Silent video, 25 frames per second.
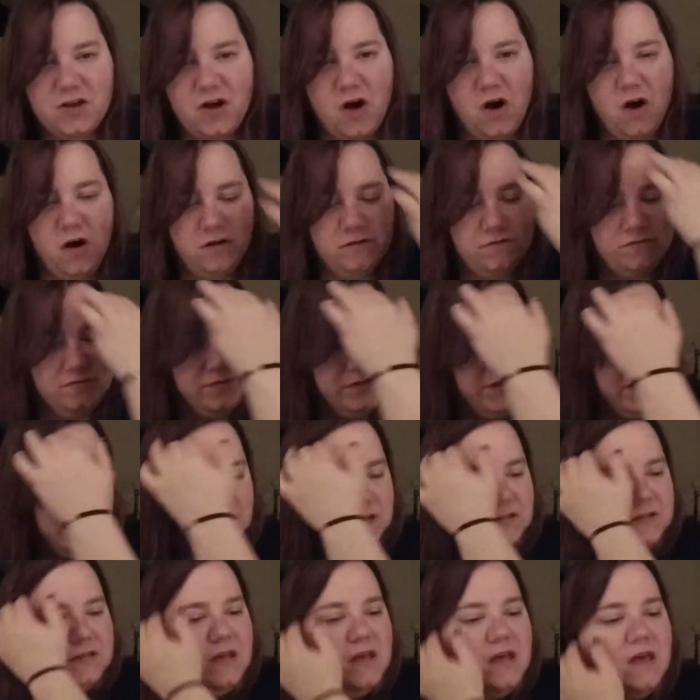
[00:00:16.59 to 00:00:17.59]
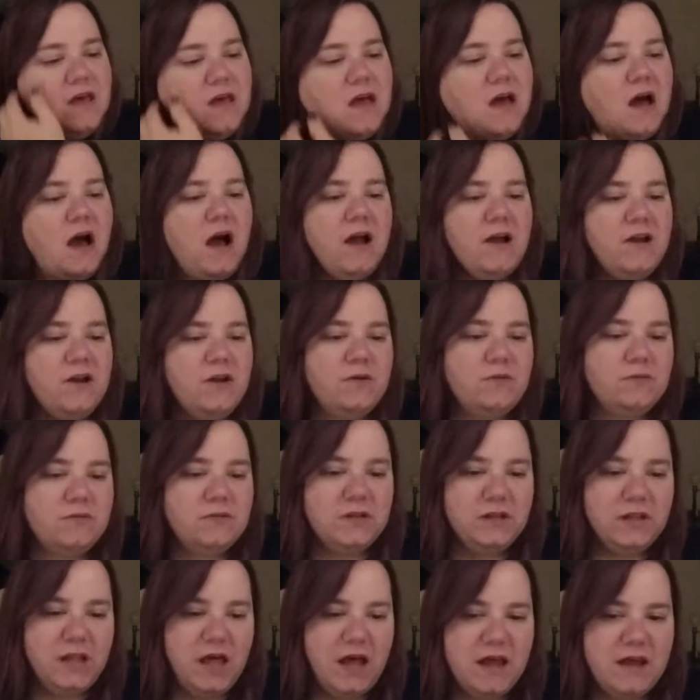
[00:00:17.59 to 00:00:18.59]
conflict. I
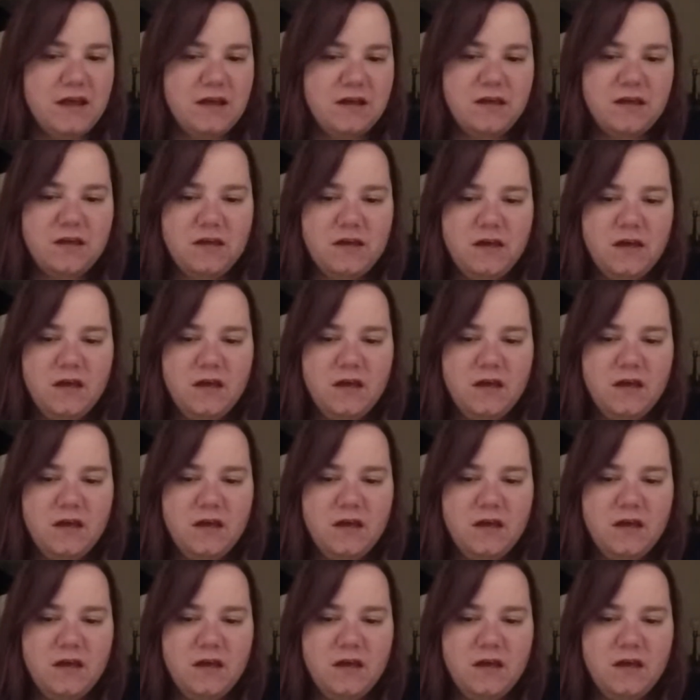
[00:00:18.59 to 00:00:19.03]
don't like